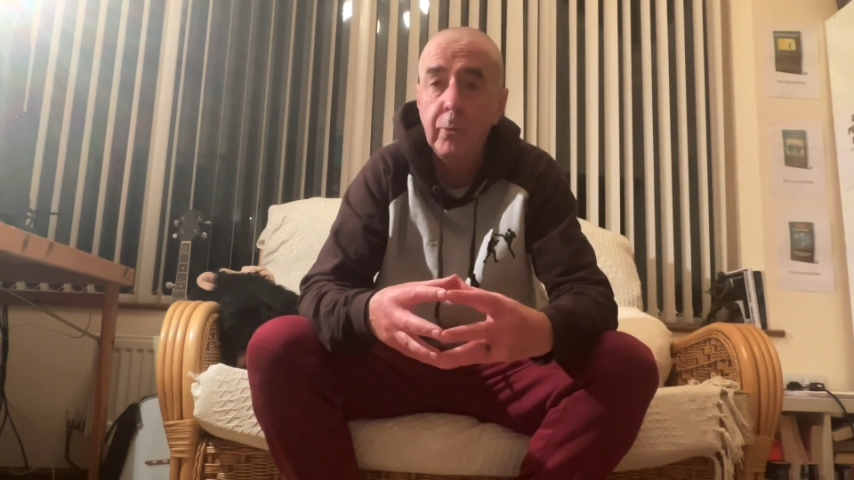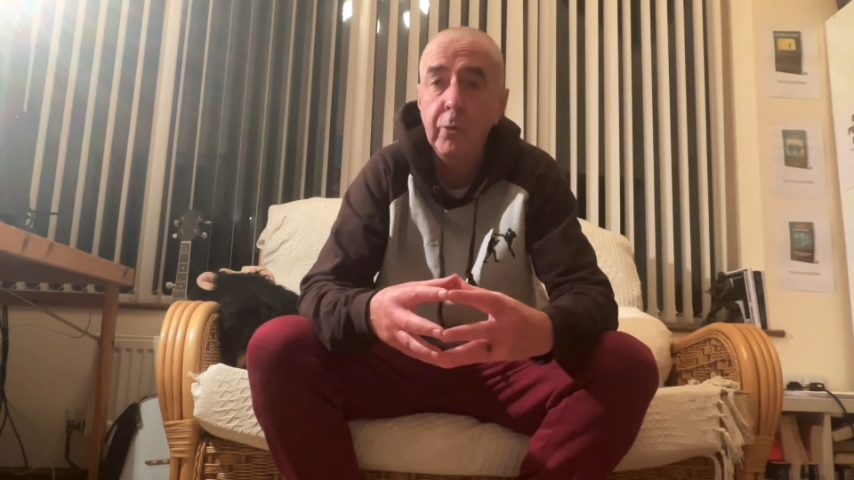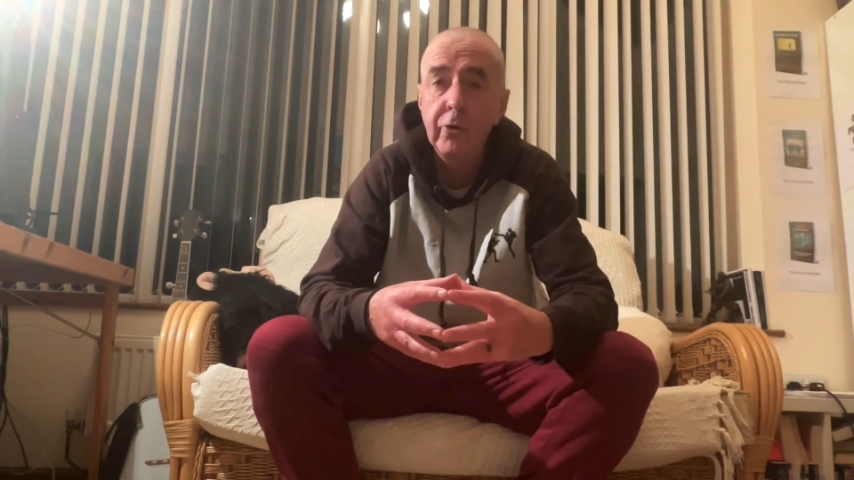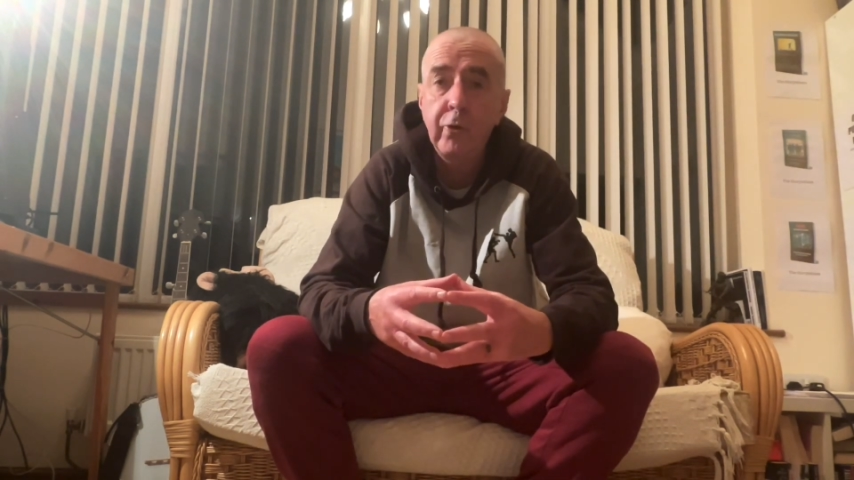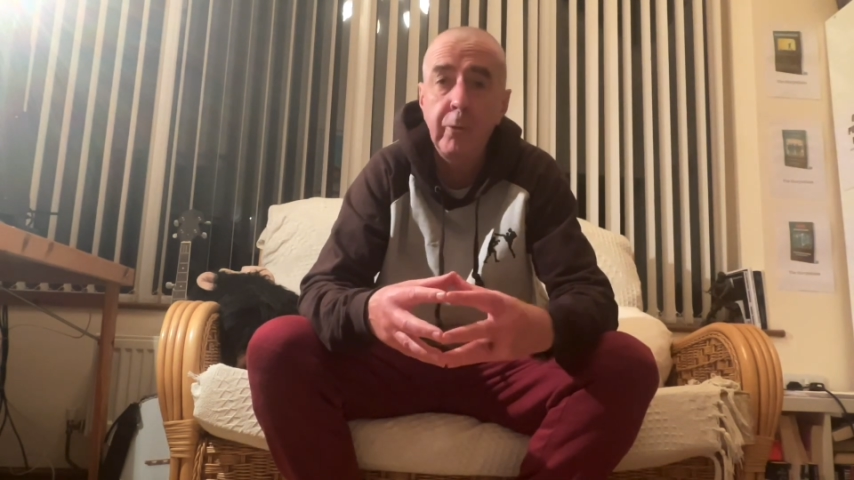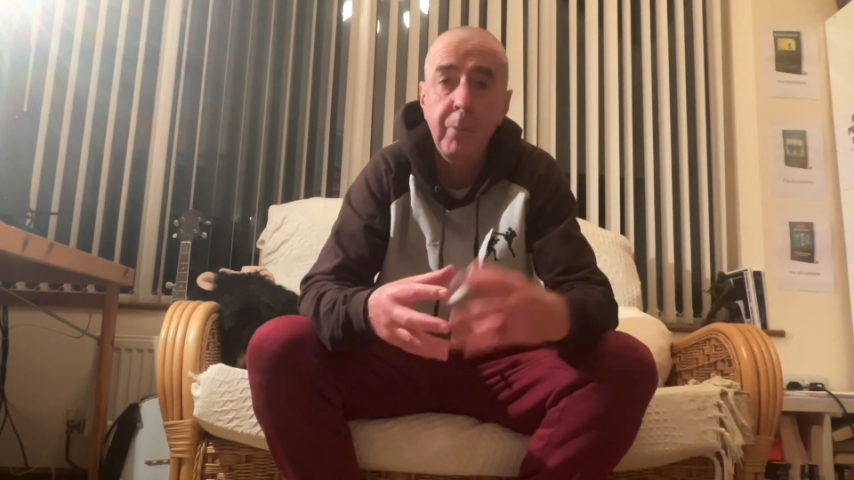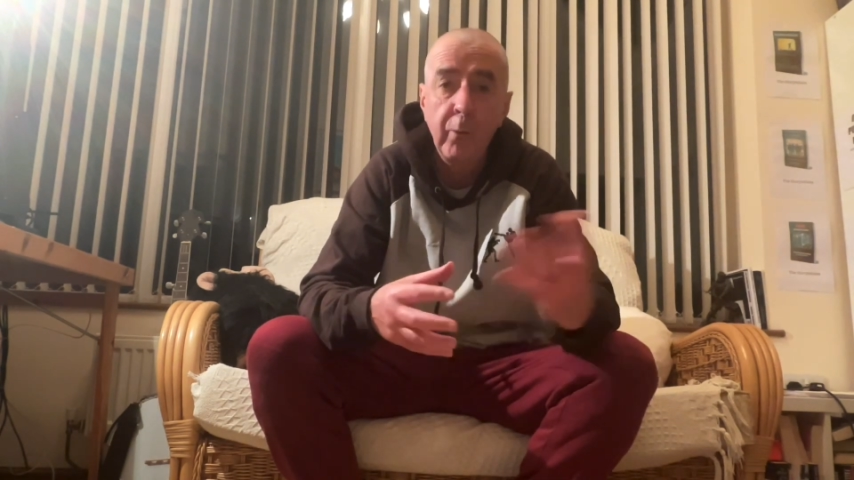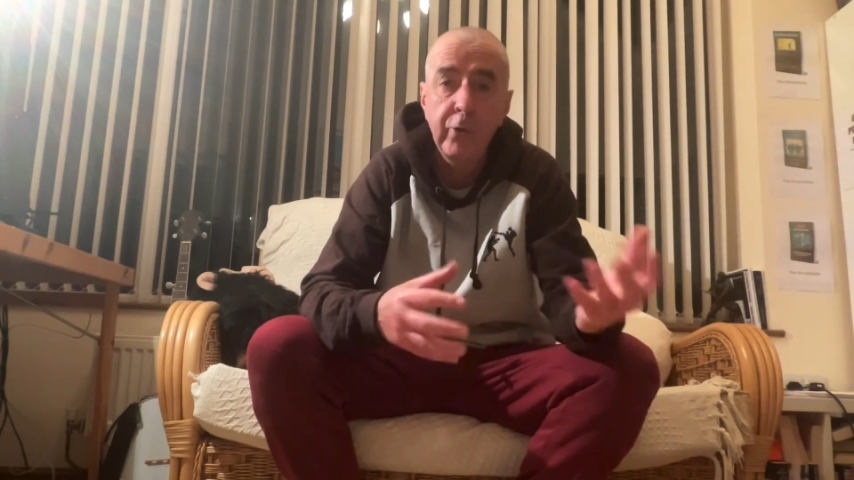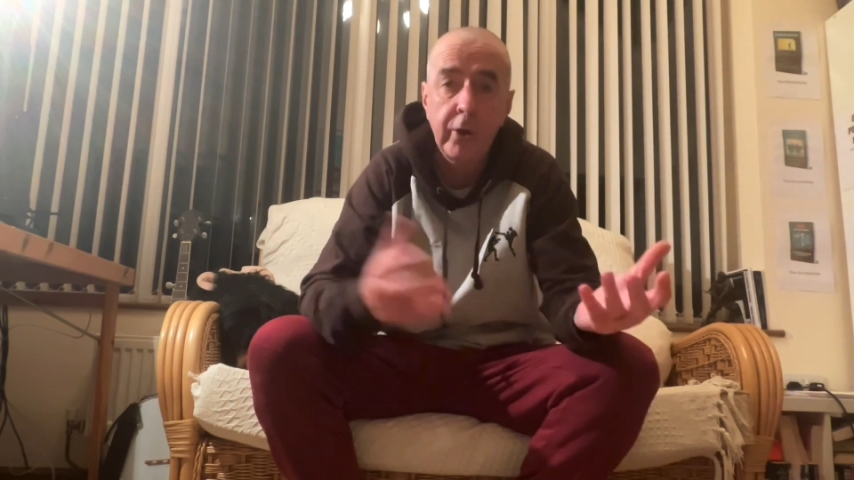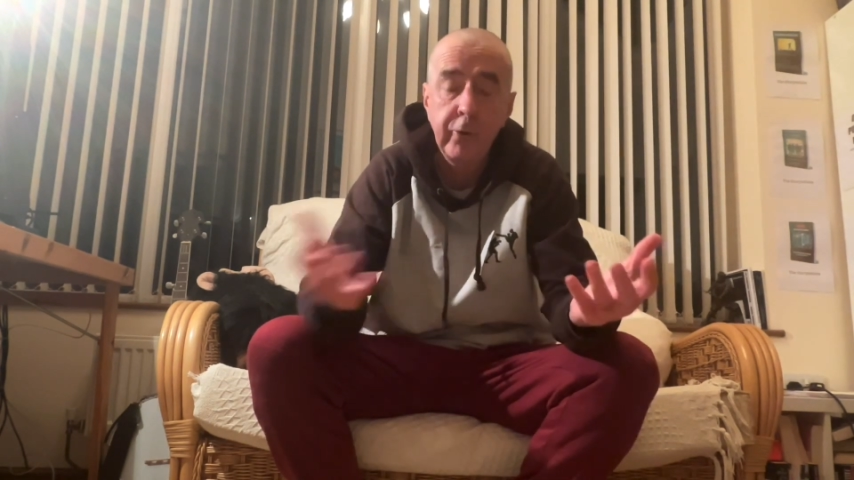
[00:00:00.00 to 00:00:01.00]
I want you to see
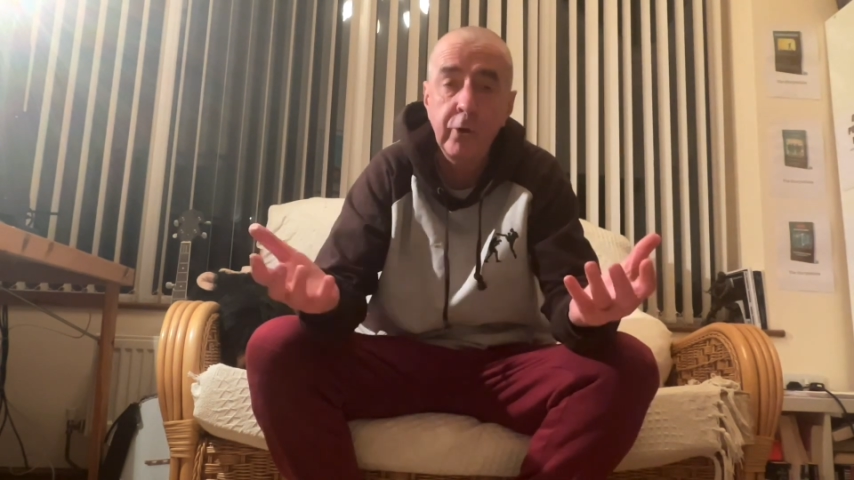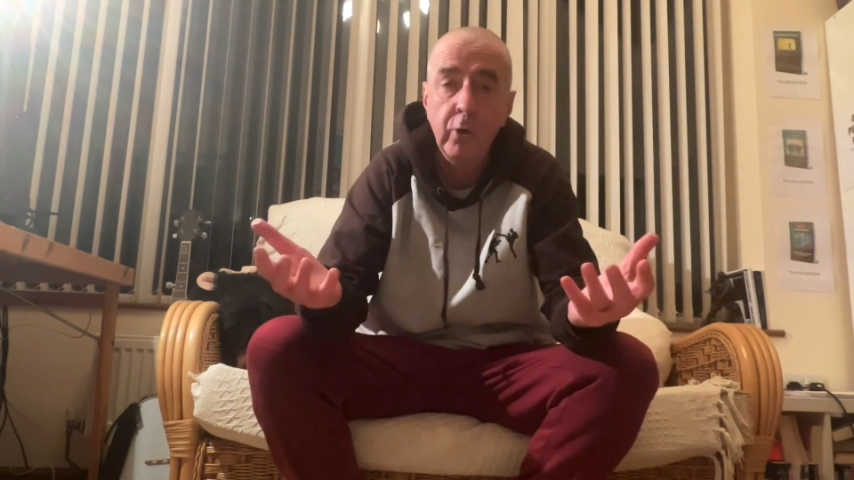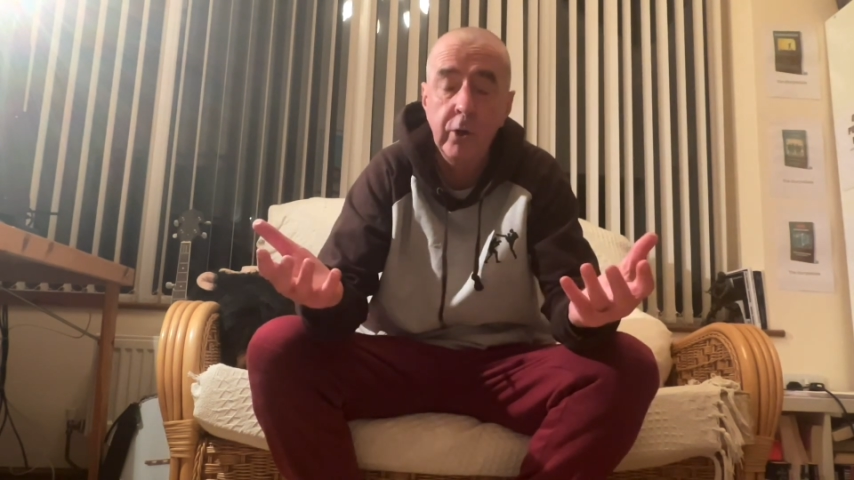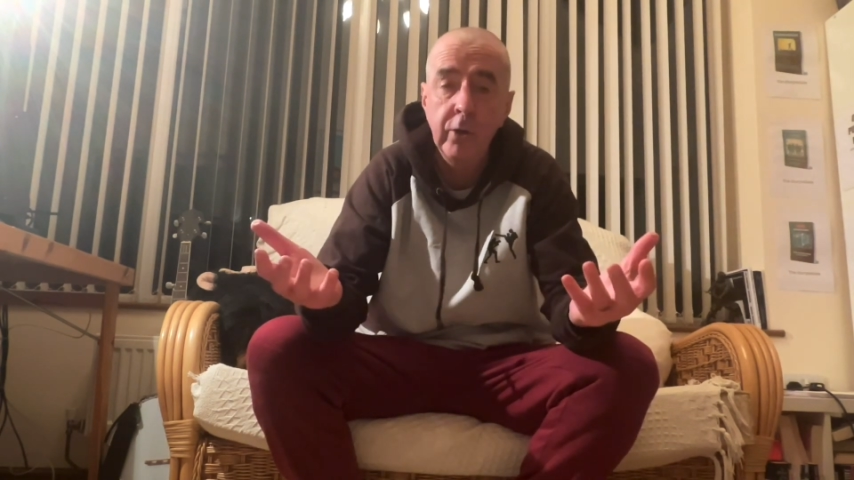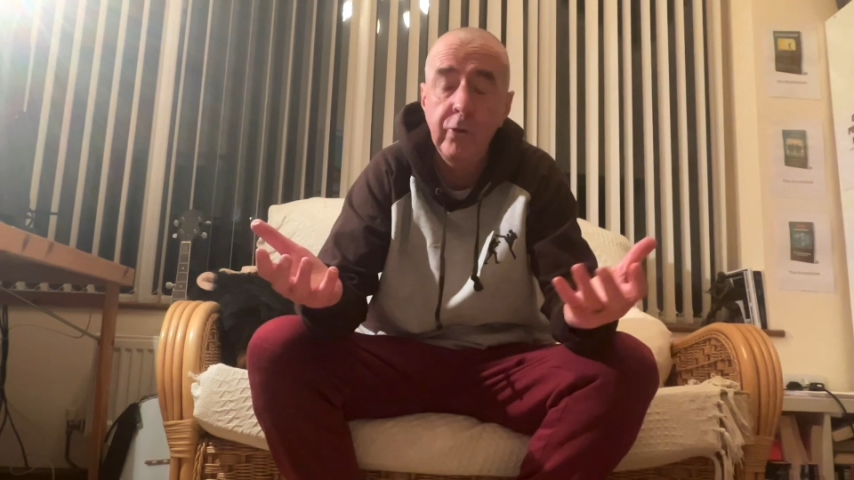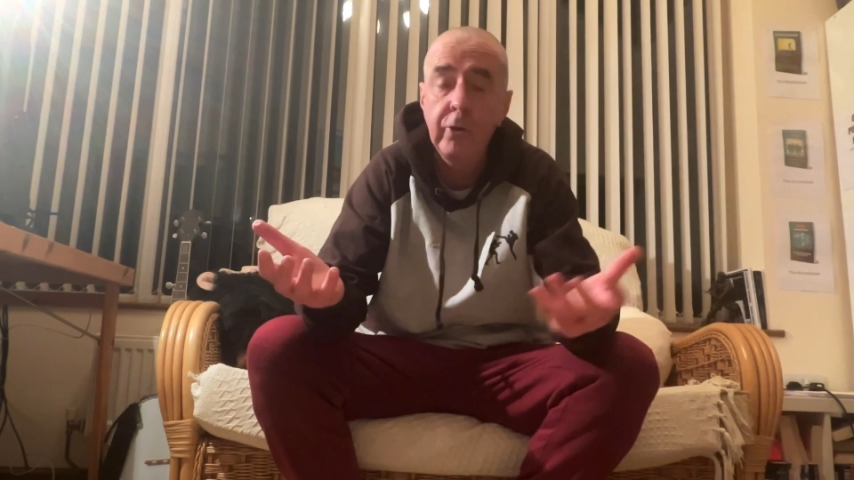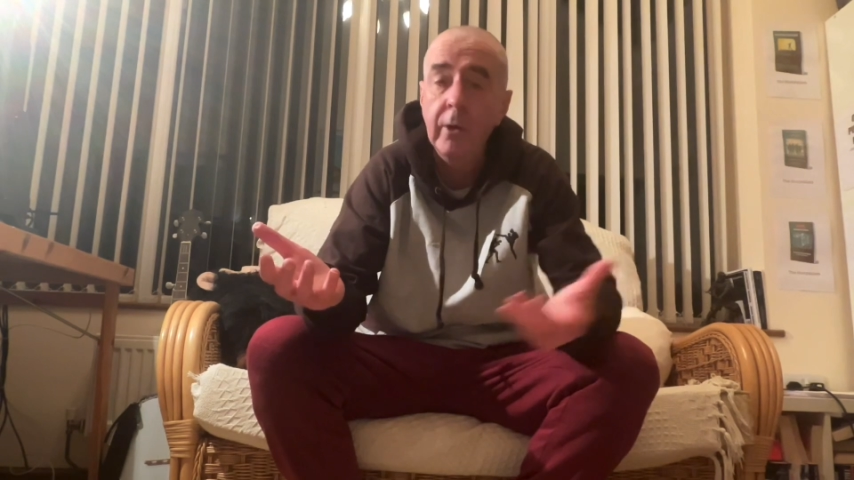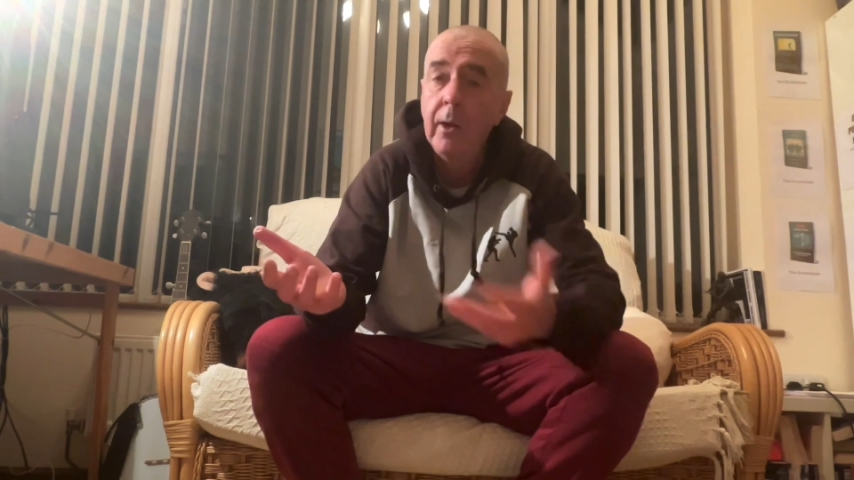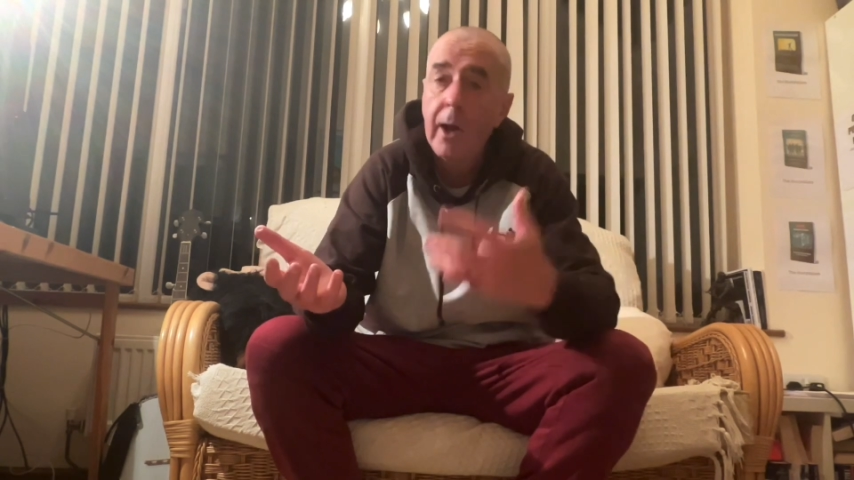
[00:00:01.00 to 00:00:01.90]
both sides of the coins.